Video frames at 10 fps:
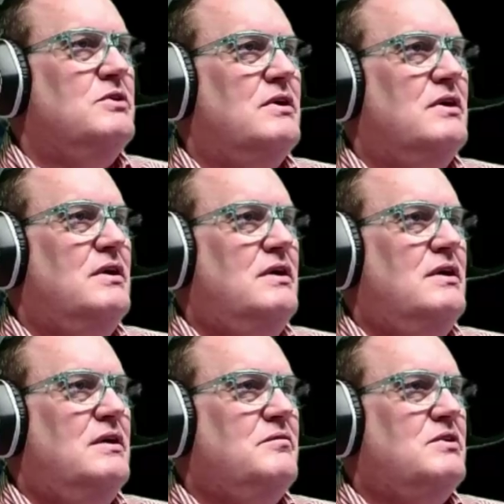
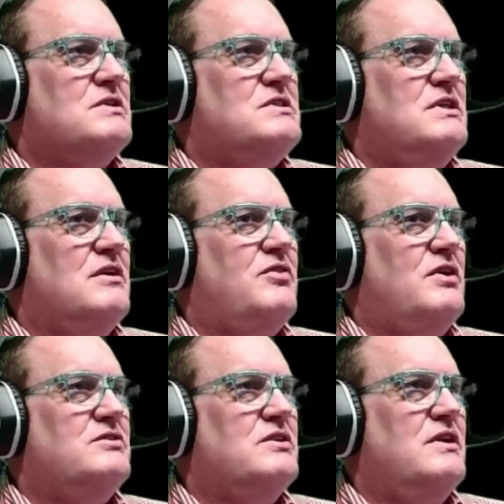I'm gonna see if
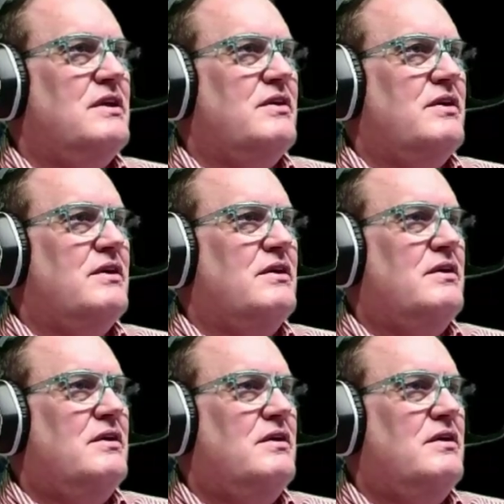there's another.